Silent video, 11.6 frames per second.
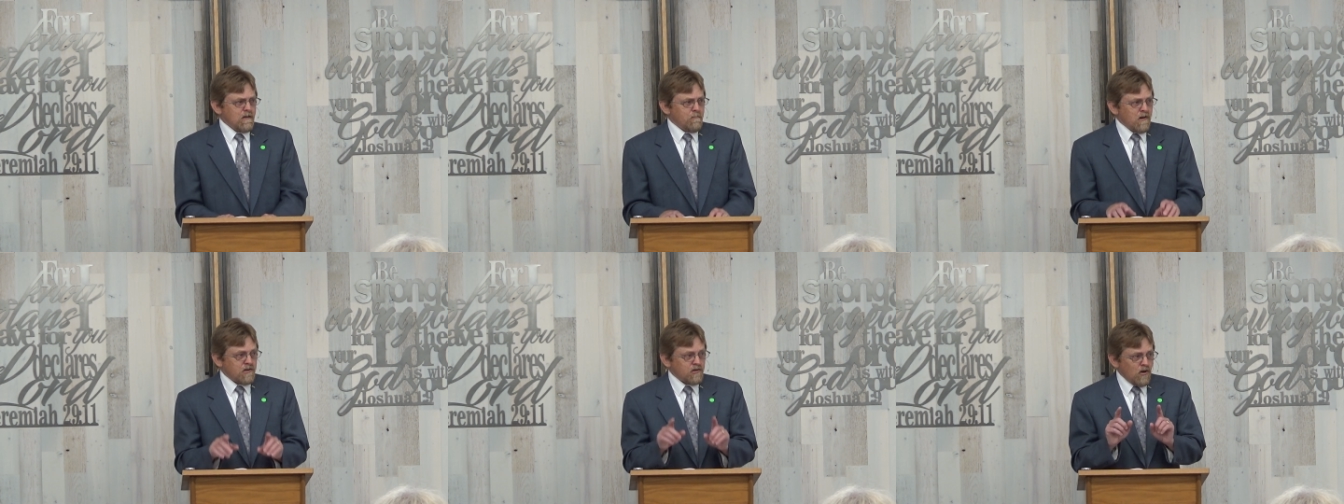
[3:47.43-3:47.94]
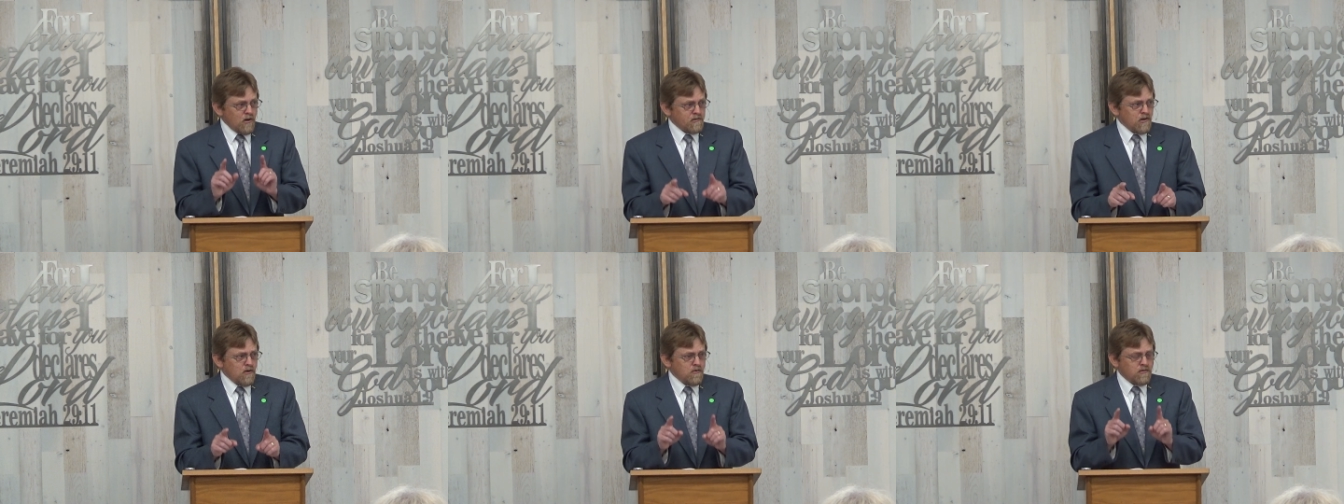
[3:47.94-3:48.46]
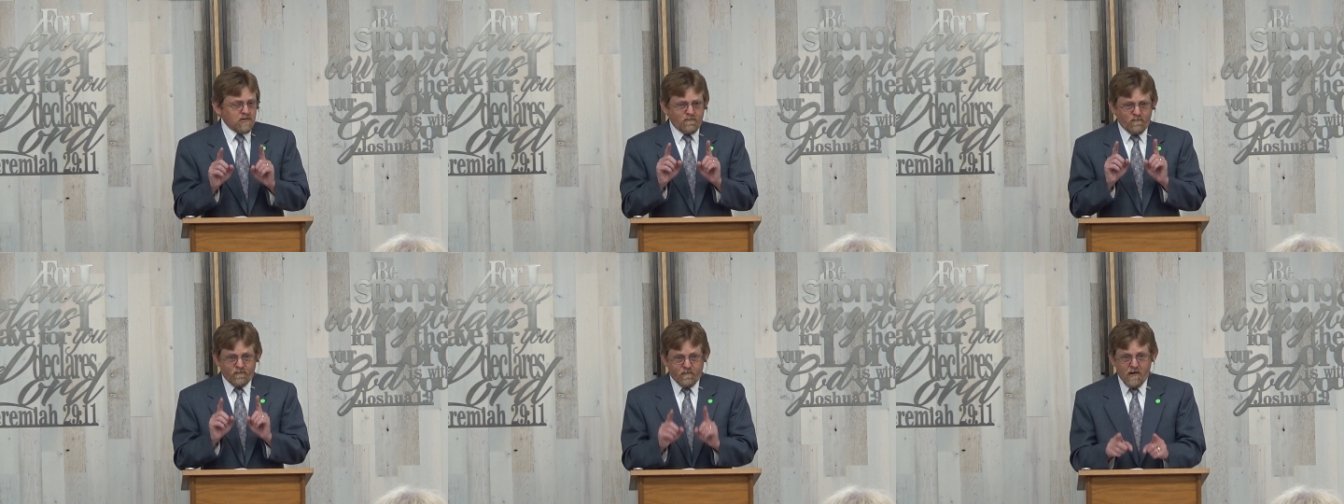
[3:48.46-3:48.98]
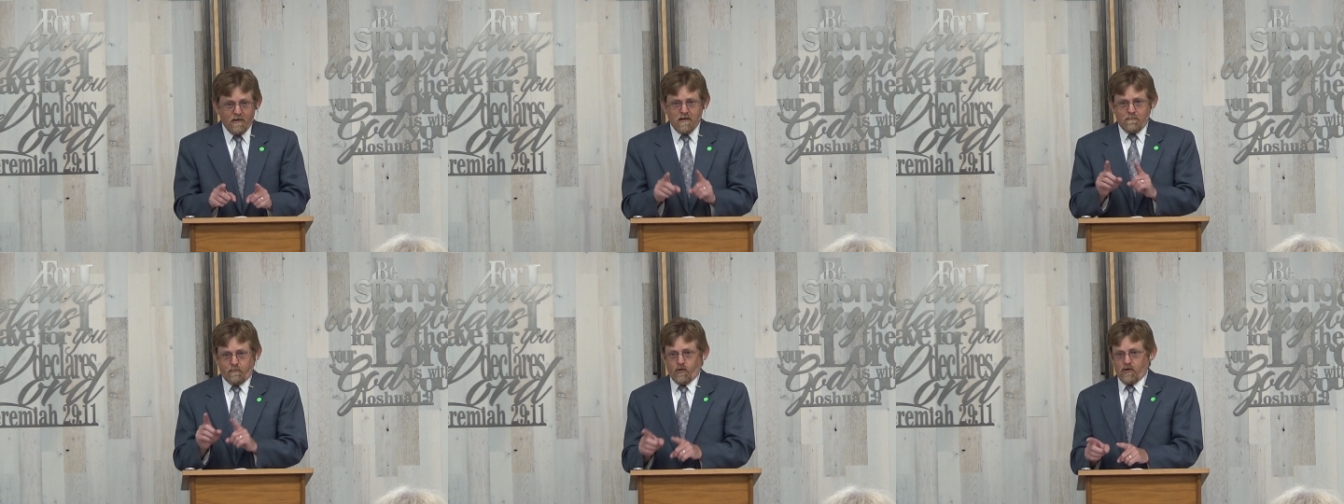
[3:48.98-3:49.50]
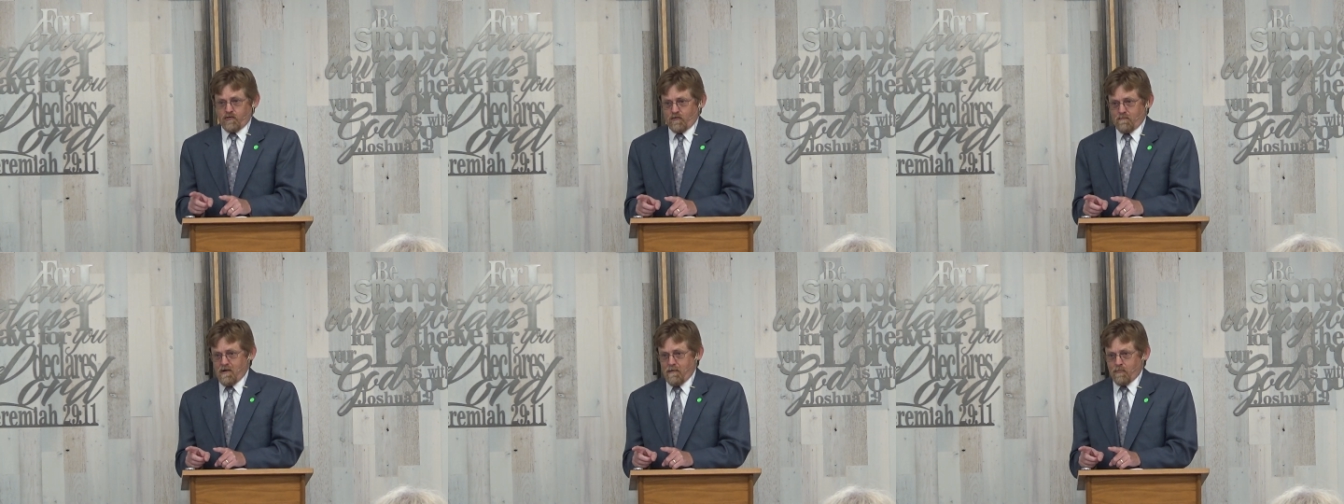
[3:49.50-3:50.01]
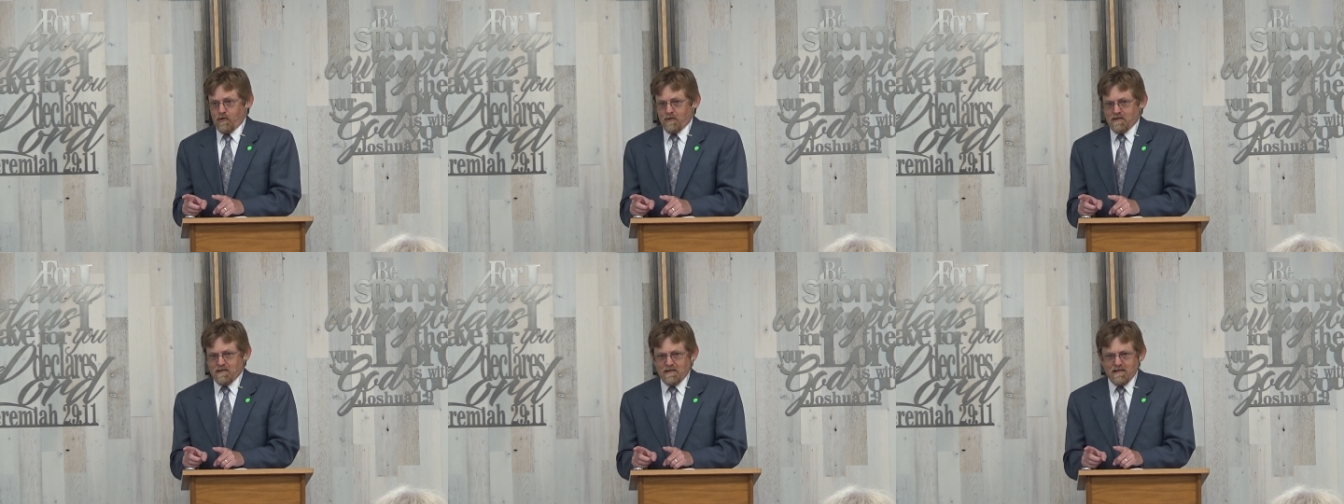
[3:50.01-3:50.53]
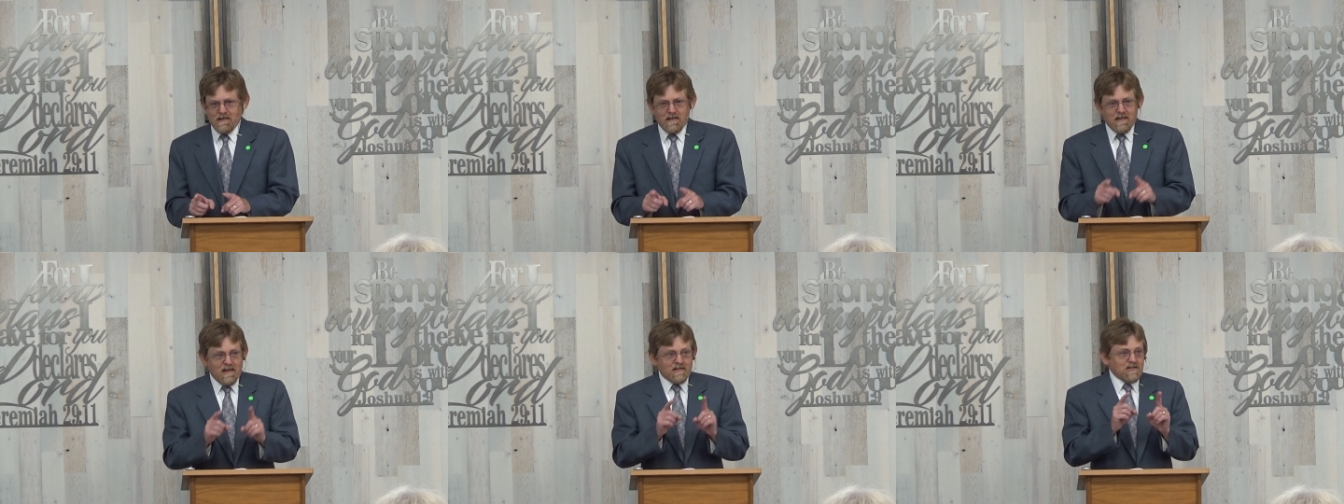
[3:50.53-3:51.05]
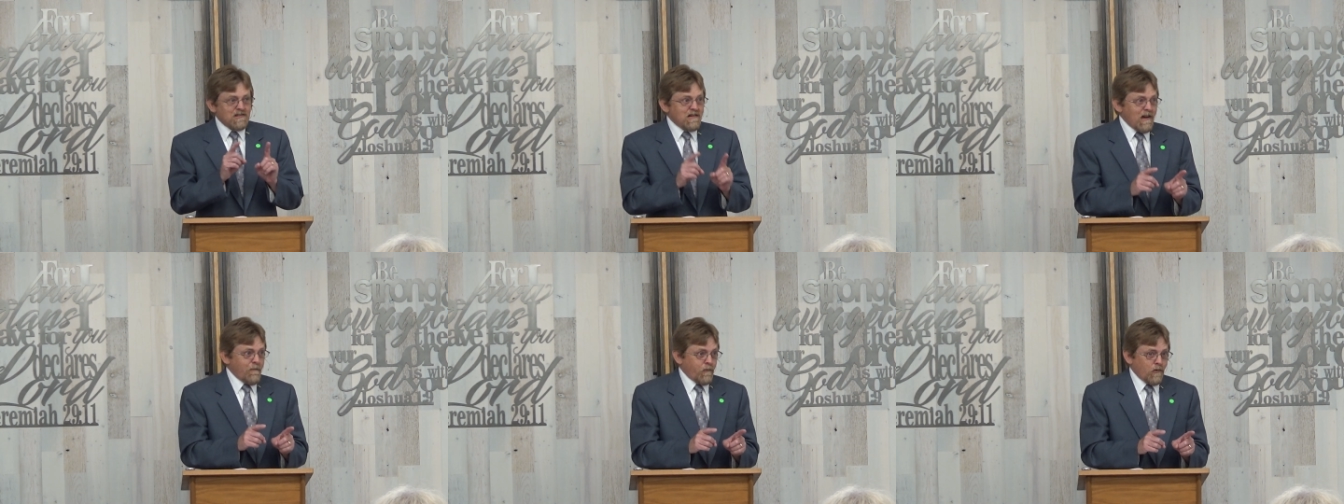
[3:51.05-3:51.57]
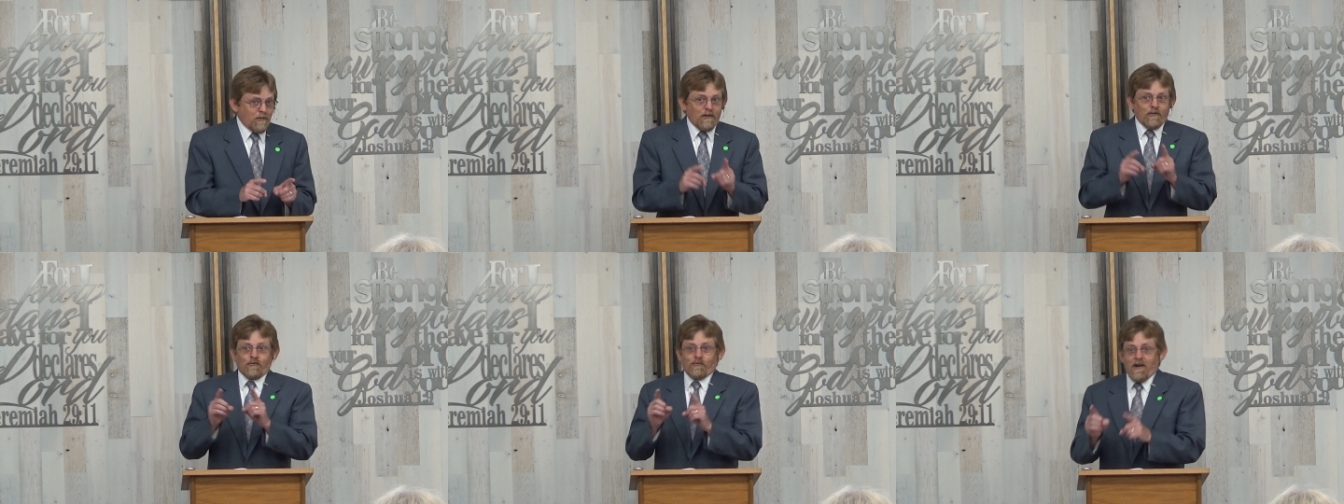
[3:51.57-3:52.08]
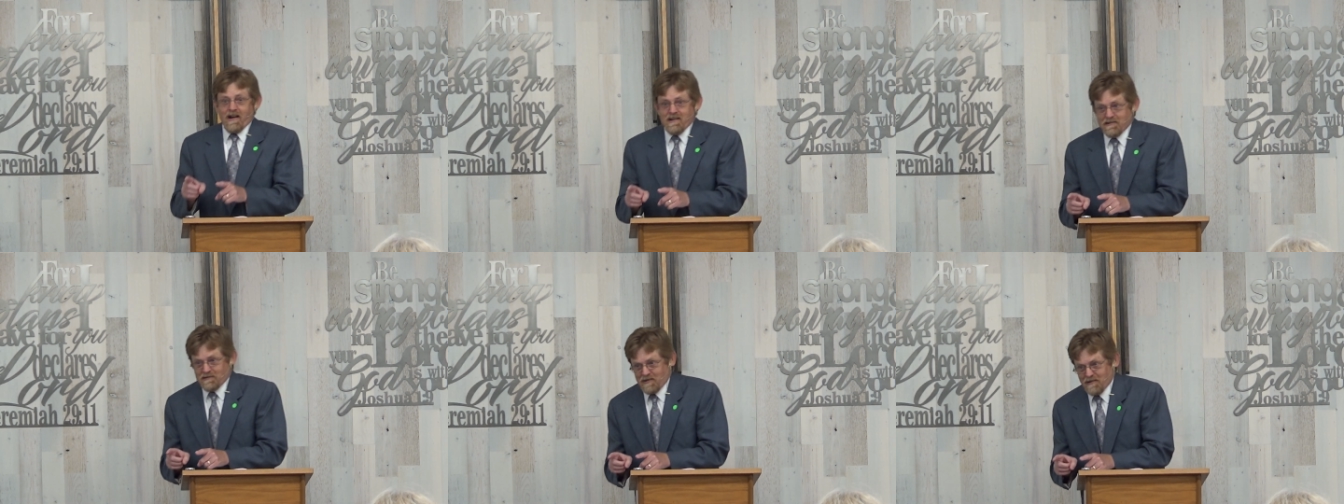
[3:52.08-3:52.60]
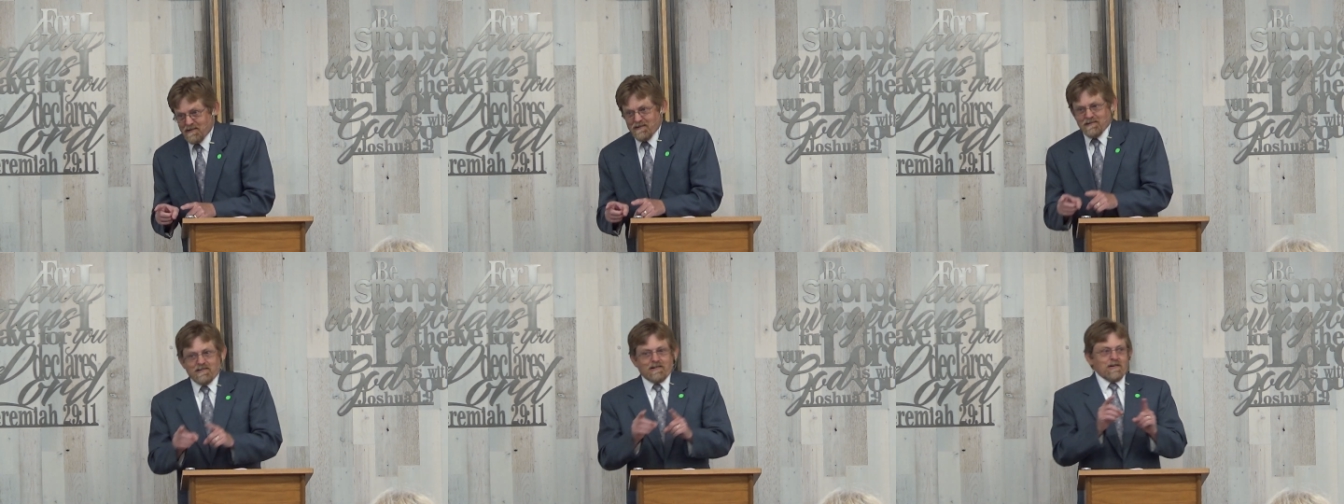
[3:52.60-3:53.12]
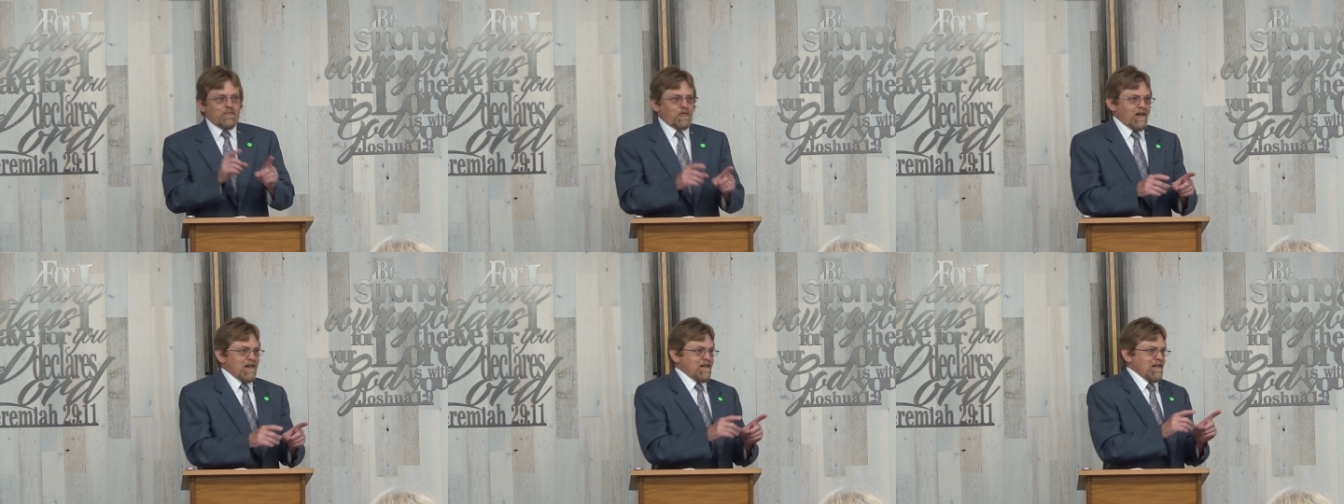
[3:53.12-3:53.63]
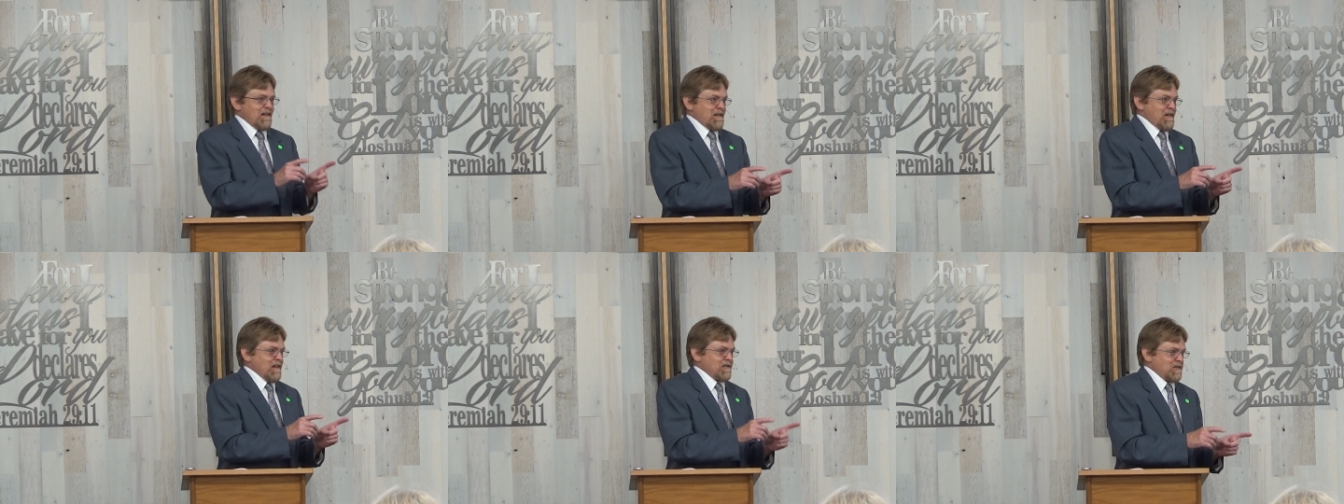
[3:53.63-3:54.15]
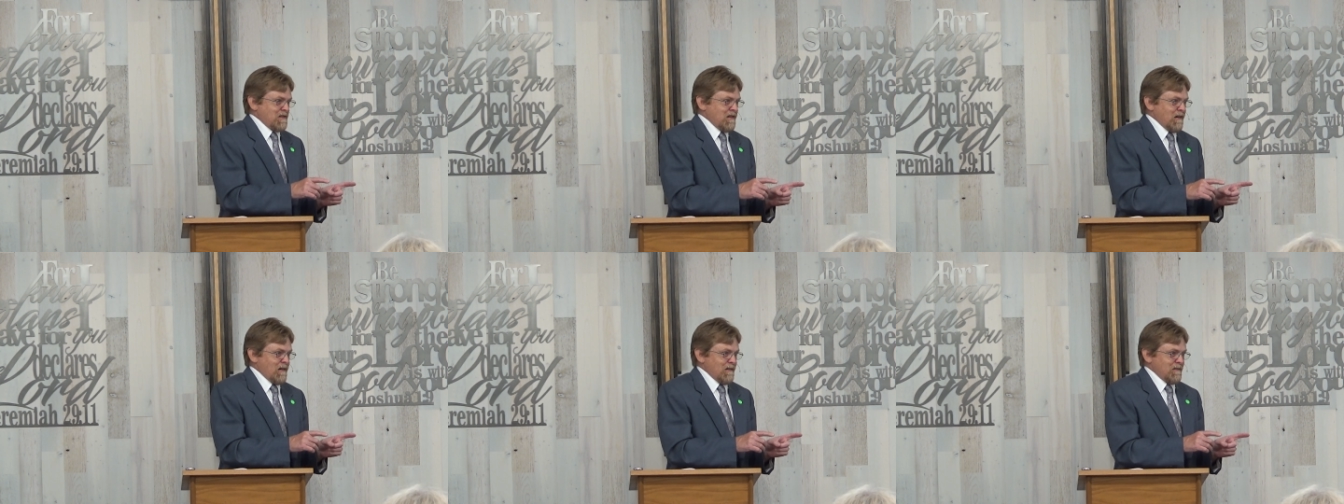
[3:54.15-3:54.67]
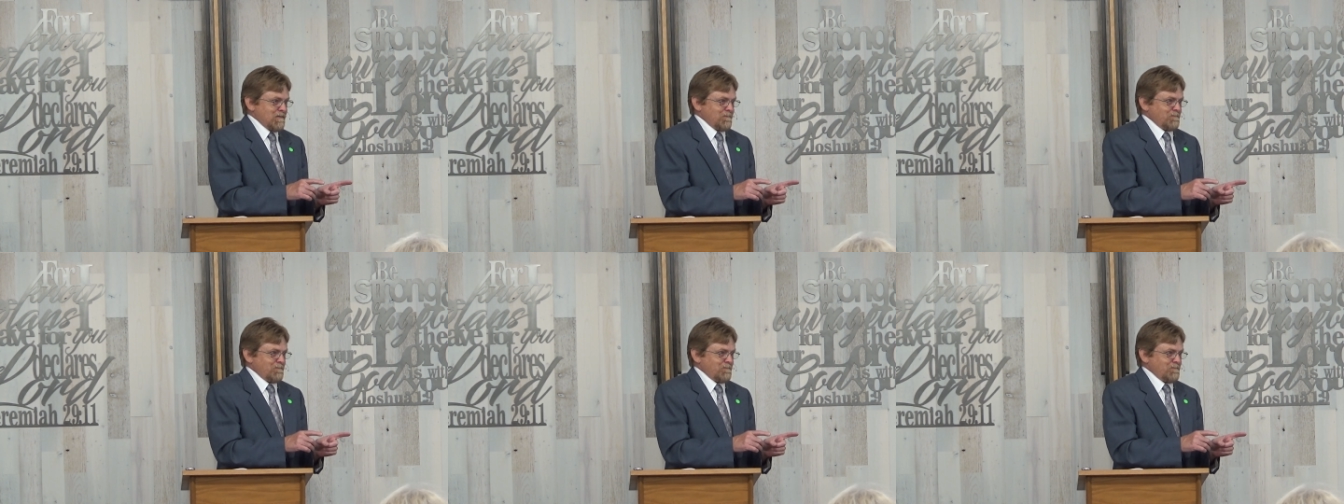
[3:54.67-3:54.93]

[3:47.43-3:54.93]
But it's also very important to remember it's never right to complain against God.